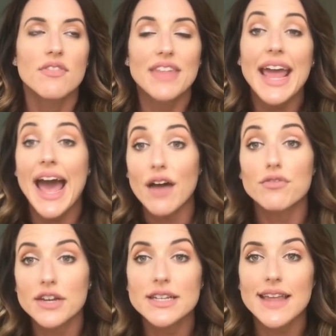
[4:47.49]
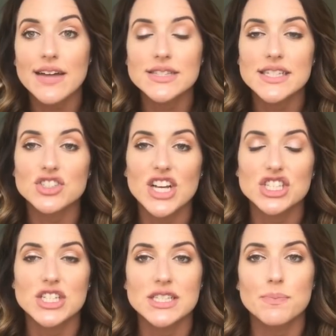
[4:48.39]
they have read aloud
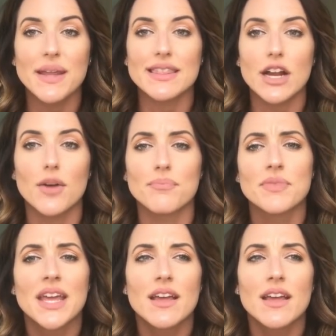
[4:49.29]
suggestions, but they're,